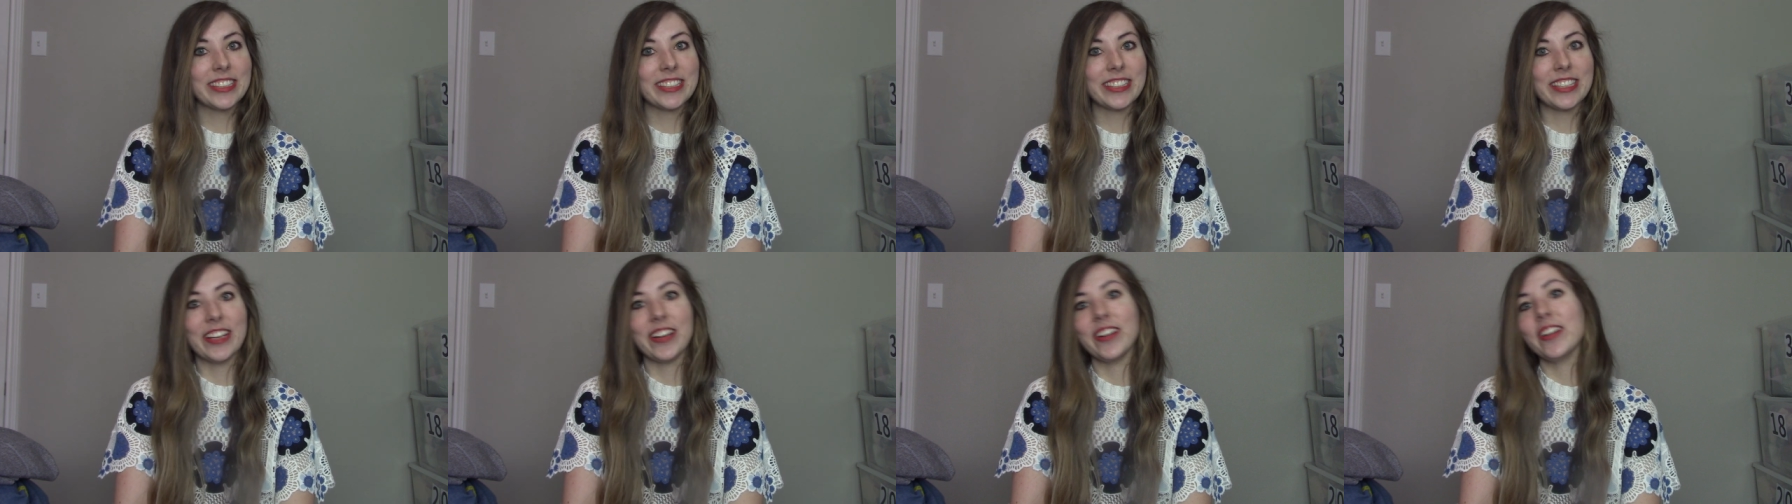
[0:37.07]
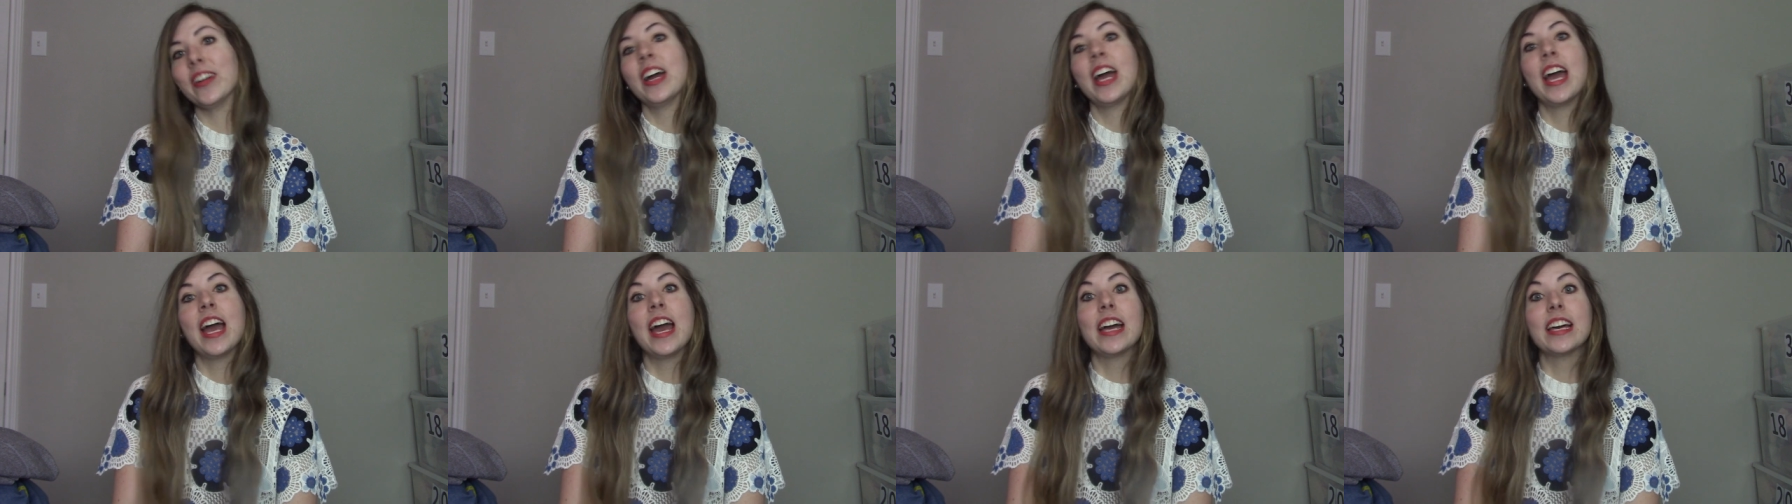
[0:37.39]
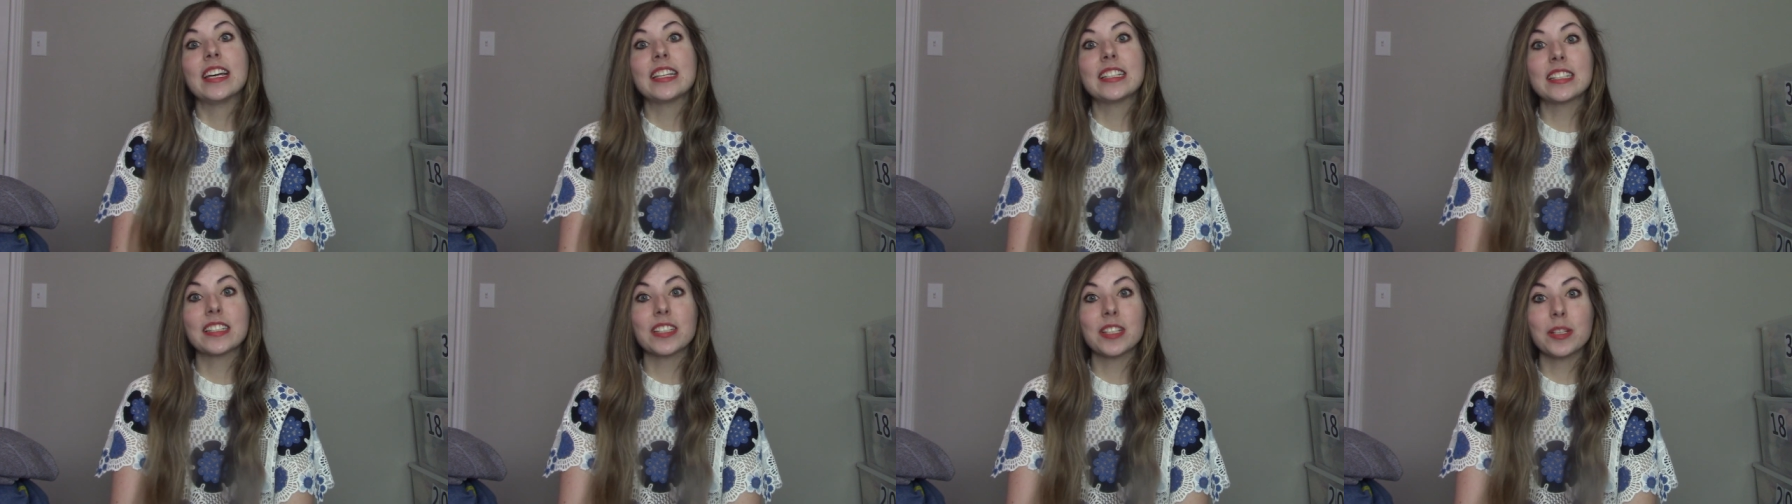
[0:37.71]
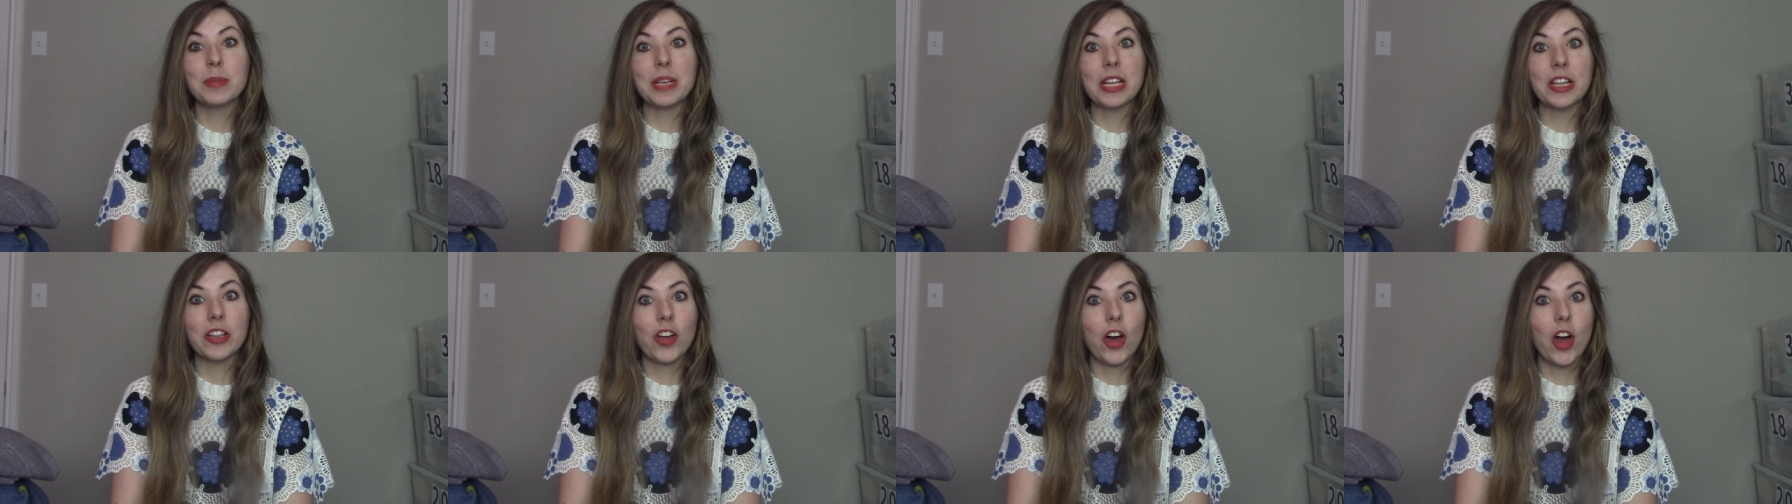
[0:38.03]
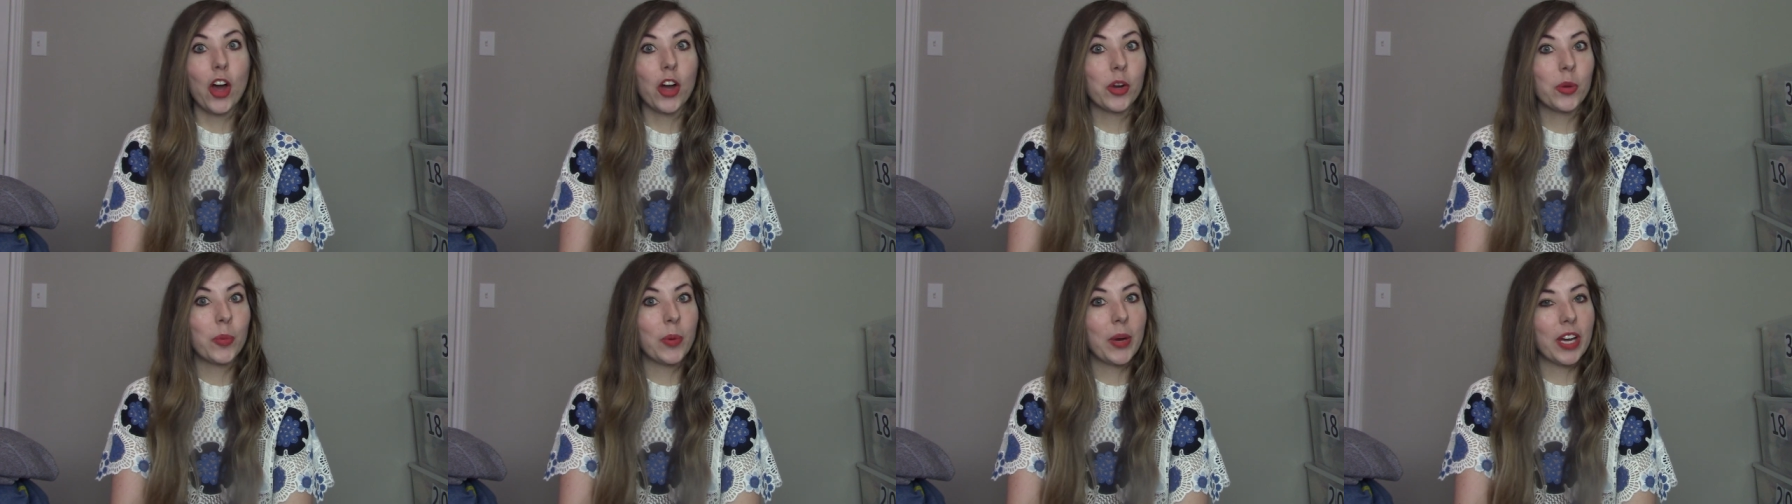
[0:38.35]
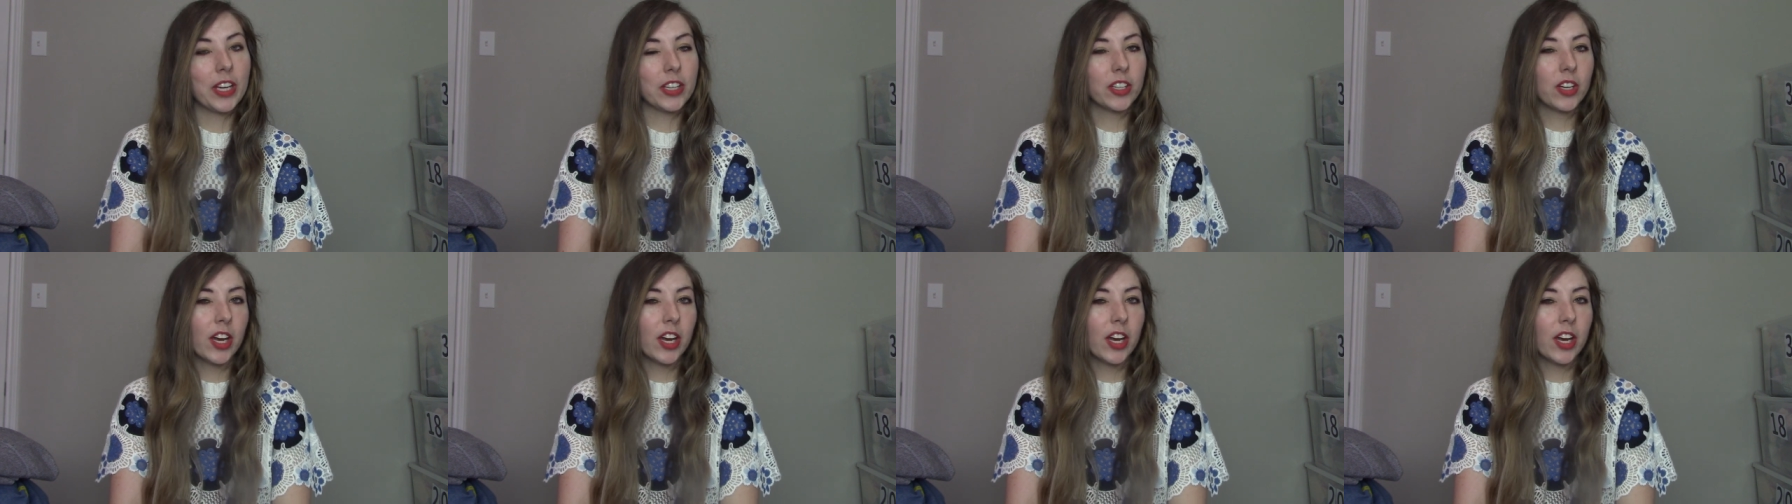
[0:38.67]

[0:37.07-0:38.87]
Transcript: So this is going to be a long one.